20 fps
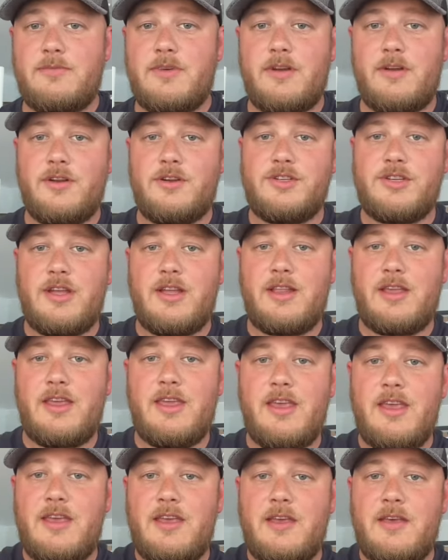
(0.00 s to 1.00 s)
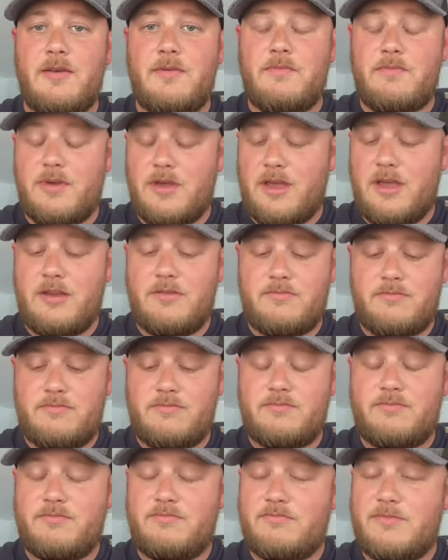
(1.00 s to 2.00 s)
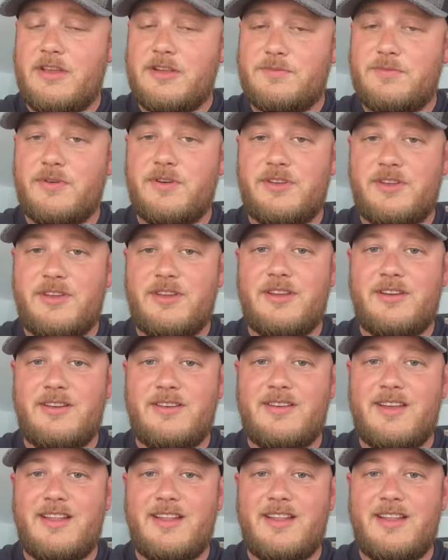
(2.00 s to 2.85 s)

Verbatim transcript: butter and jelly, but that's pretty good.